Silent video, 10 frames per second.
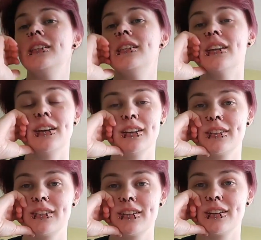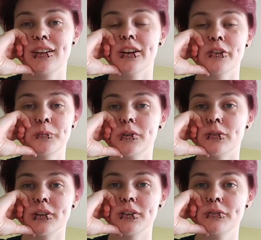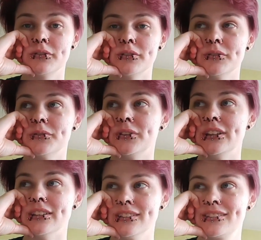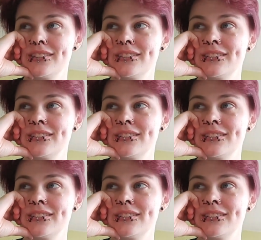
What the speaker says: the answer I have been looking for years,